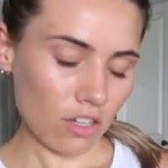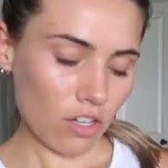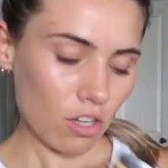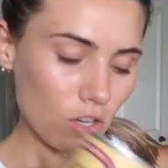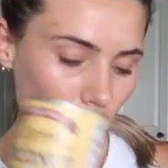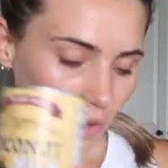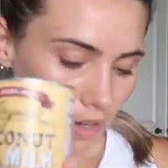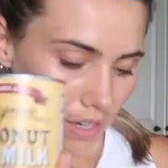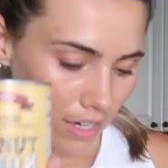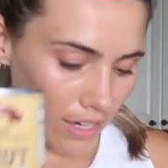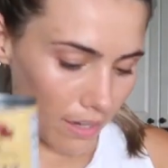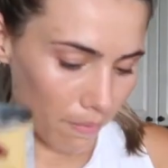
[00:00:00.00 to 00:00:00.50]

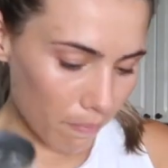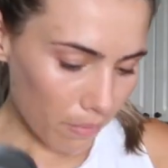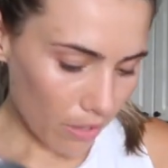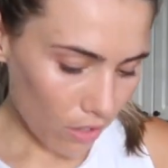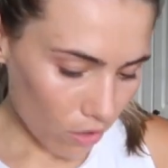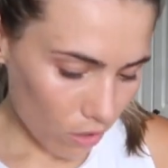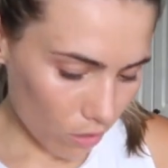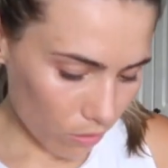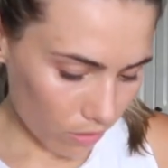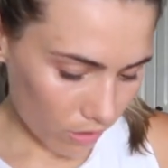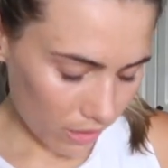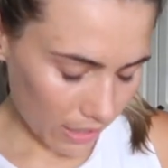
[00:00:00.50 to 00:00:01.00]
Coconut
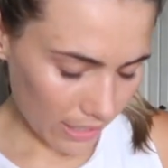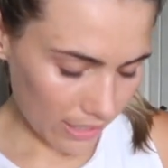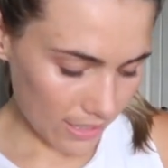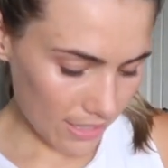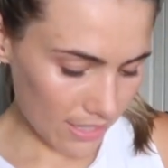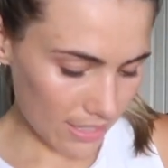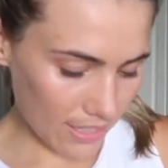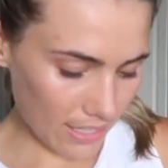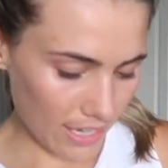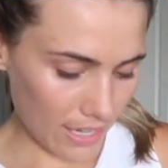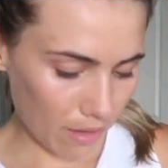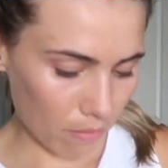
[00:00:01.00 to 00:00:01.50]
milk for that
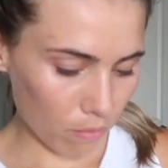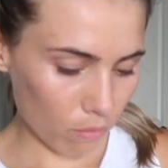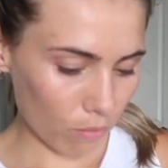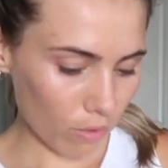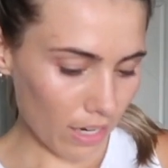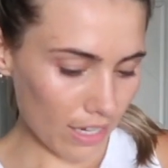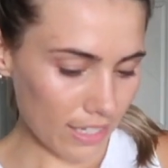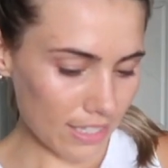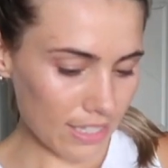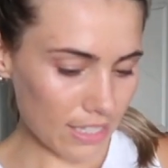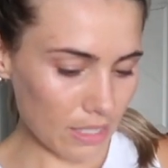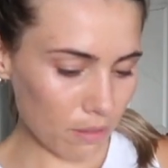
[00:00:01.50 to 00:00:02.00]
same
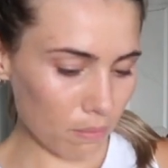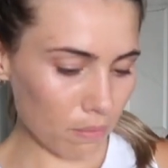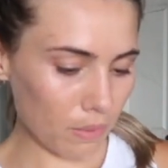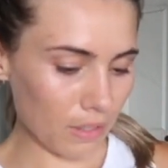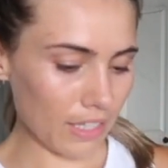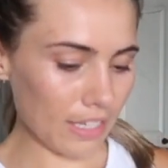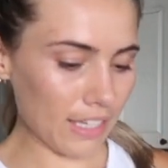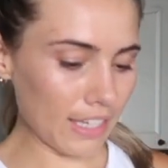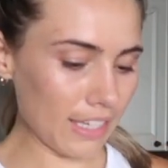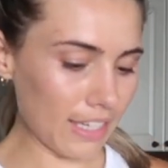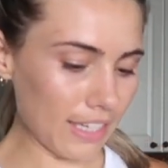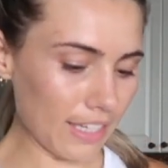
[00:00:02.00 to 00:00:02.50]

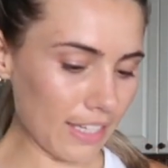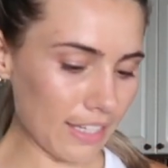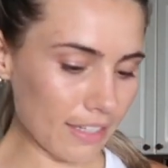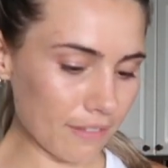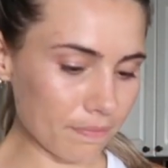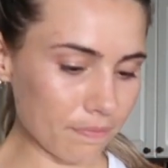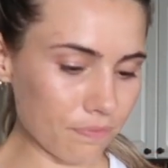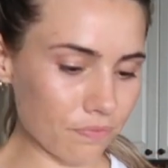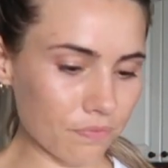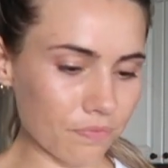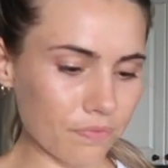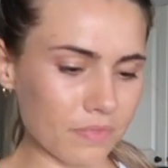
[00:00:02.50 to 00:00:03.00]
recipe.
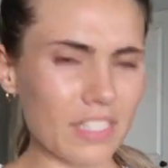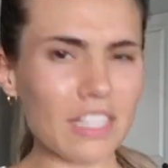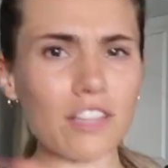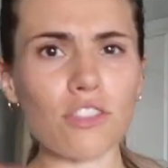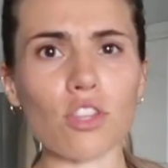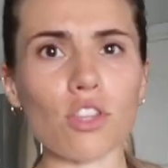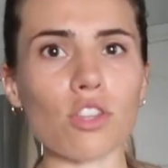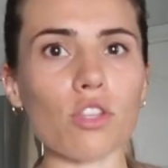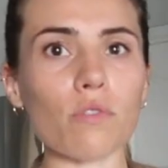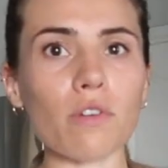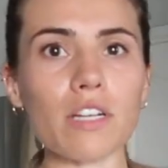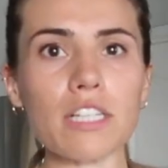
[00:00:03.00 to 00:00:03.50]

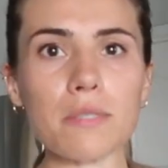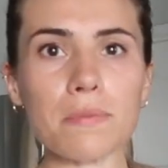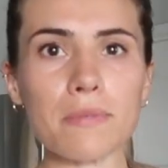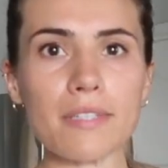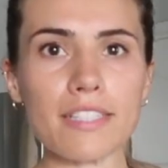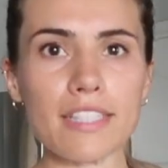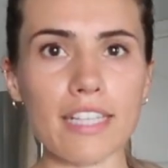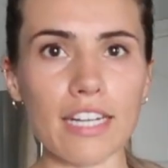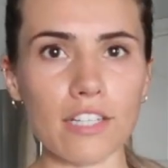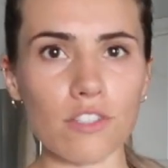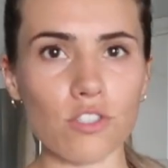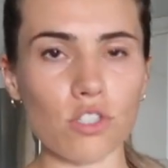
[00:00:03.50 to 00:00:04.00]
The
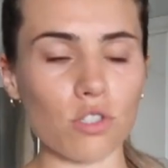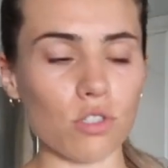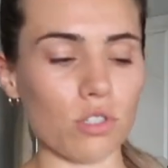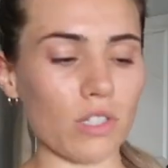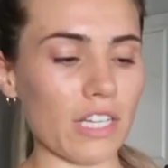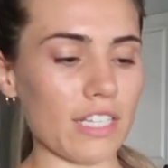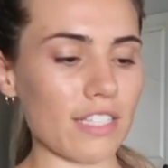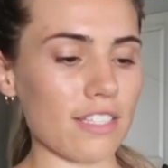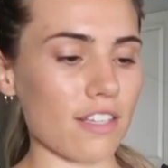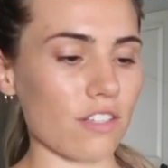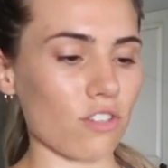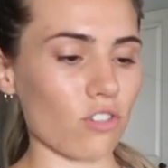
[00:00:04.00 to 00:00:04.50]
recipes that I showed
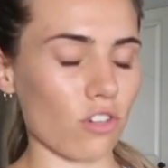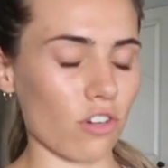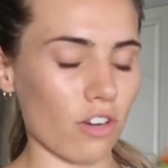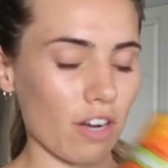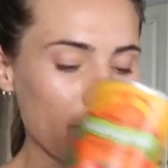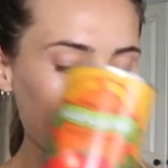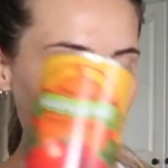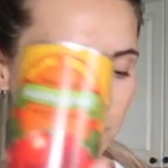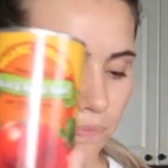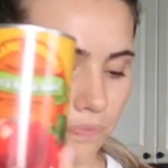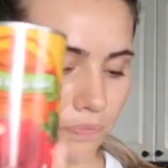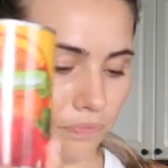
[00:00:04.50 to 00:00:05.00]
you guys
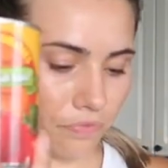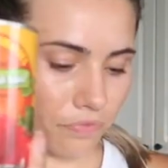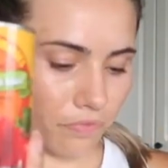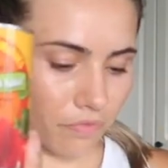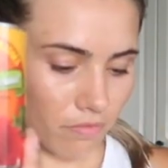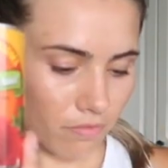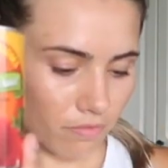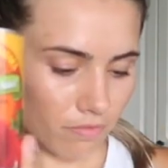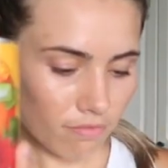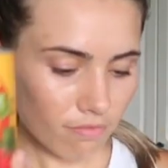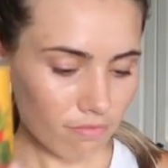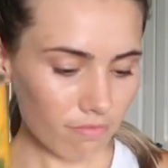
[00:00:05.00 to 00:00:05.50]
yesterday.
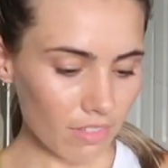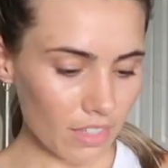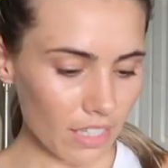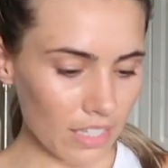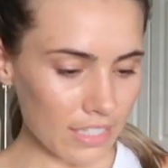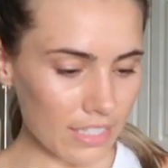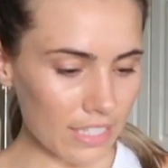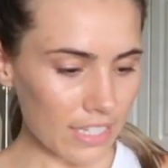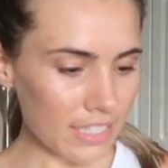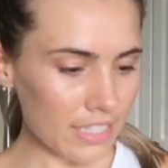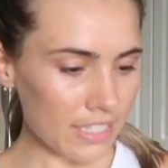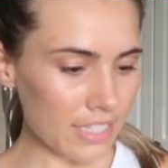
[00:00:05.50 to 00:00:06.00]

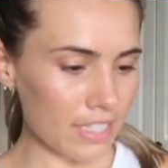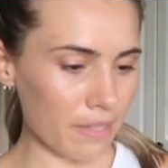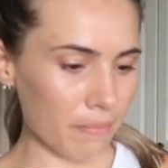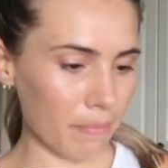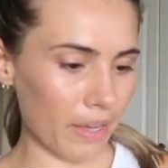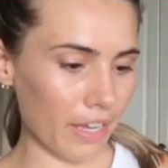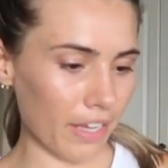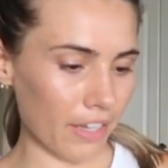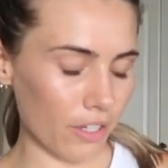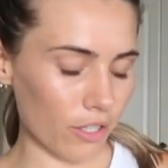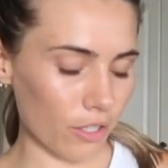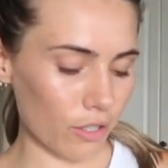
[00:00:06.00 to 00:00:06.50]
Diced
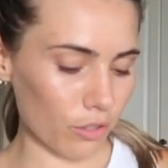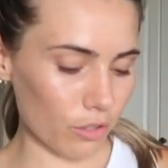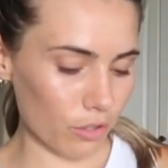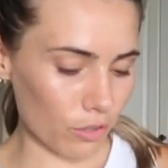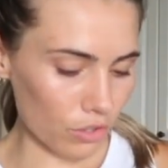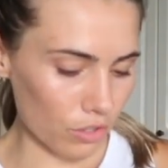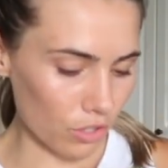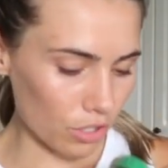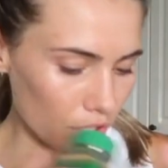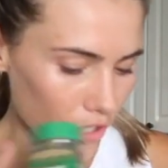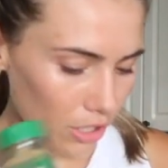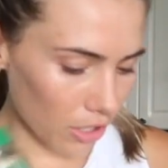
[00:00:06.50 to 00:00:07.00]

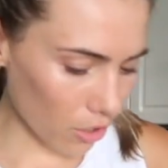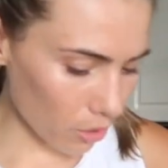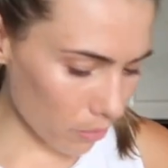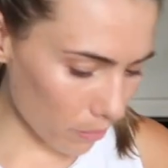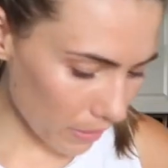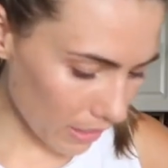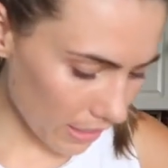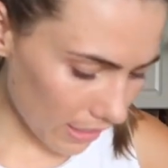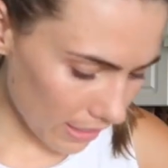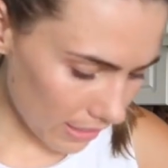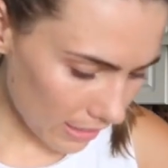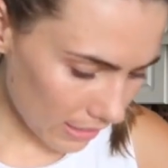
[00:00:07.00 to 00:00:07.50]
tomatoes,
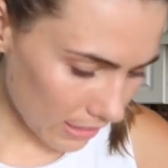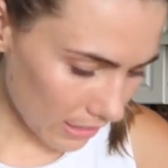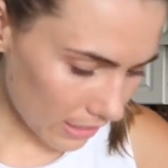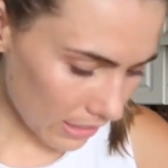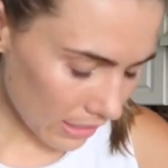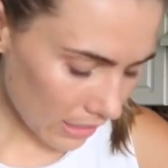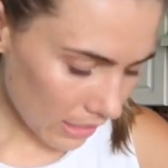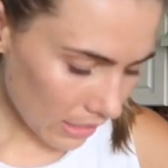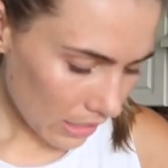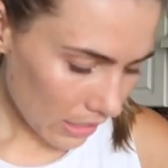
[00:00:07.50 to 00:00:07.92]
cumin.